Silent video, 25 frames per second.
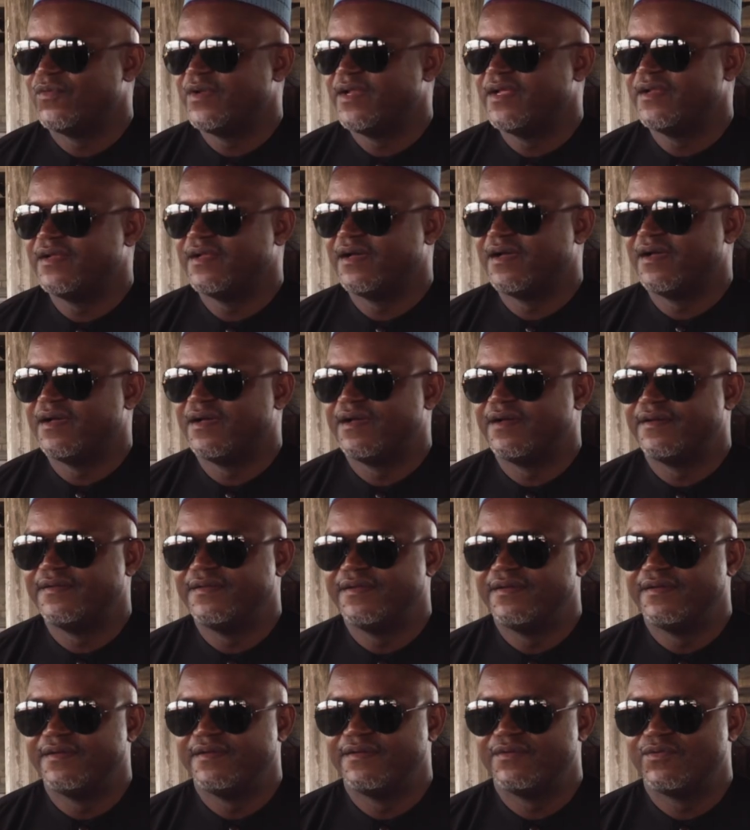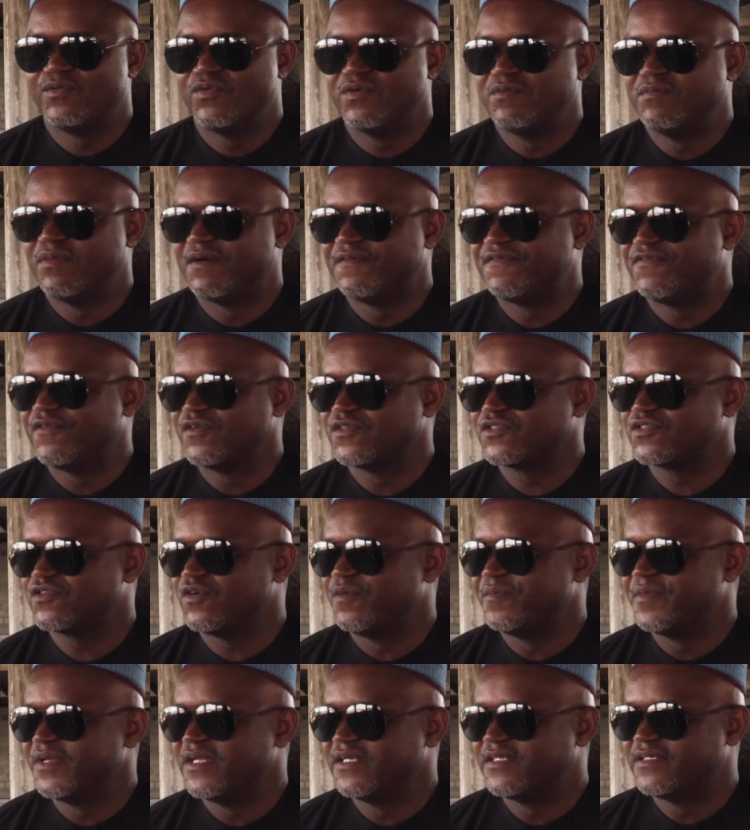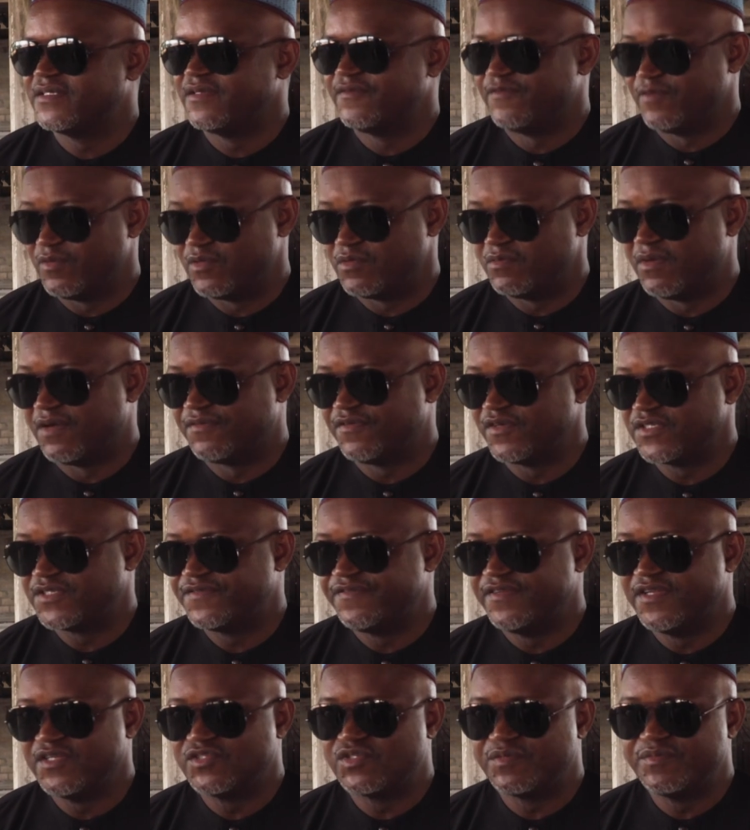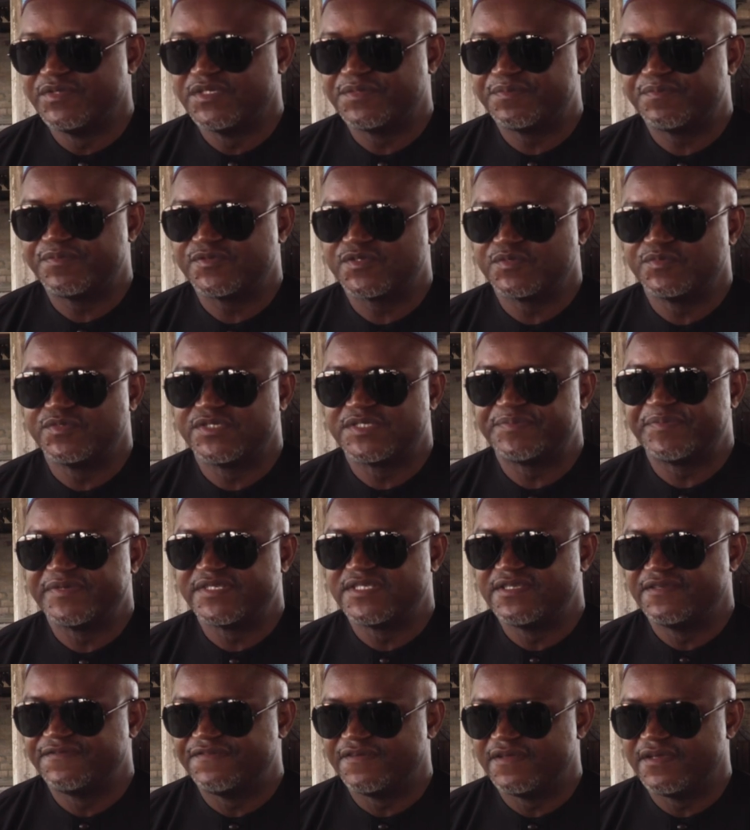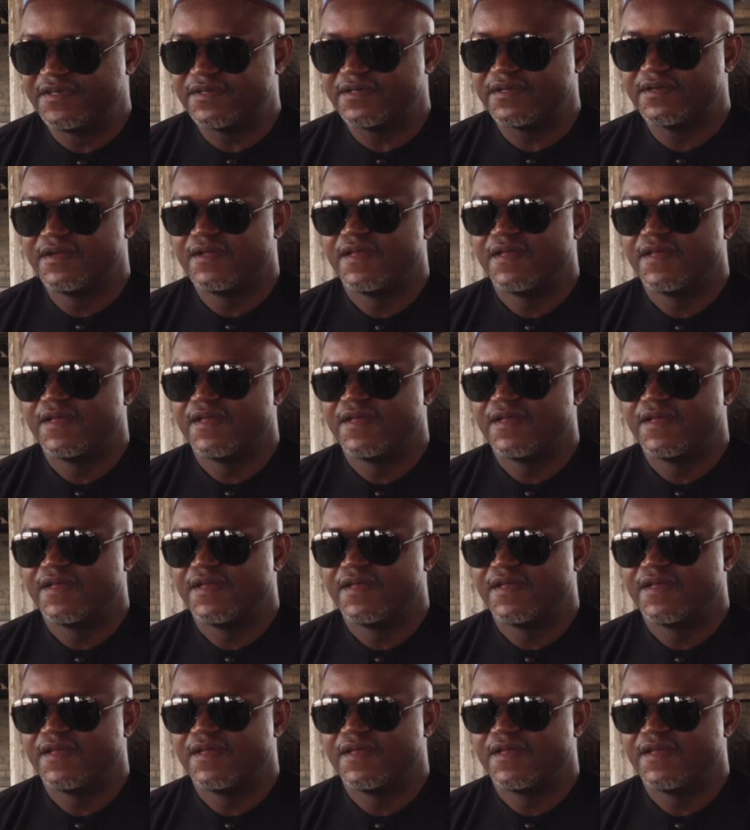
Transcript: Within the Wilberforce community, Wilberforce village to be specific,